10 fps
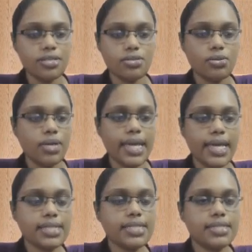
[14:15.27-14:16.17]
So
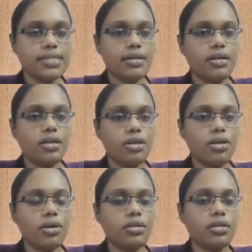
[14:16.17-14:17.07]
age is
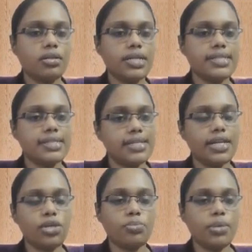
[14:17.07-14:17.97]
not
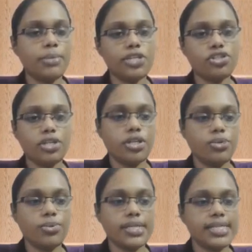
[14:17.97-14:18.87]
necessary to be mentioned
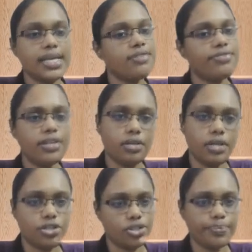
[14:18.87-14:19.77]
during self
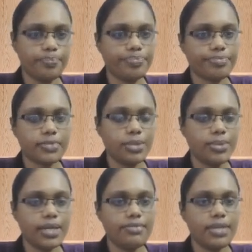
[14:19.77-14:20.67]
introduction.
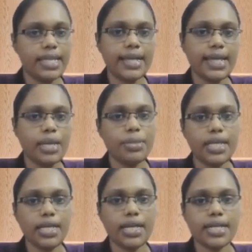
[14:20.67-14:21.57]
Okay, that can
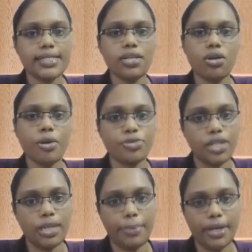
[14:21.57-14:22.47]
be taken as an
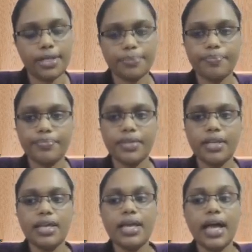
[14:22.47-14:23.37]
optional part.
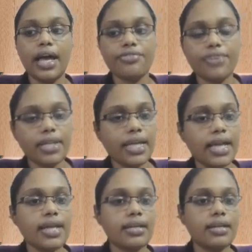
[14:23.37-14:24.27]
After
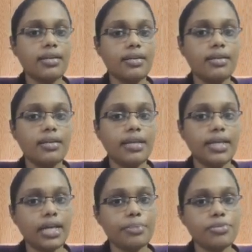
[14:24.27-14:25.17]
that,
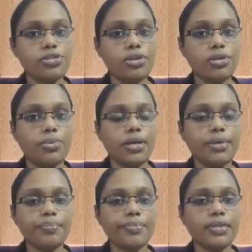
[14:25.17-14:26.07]
it comes to your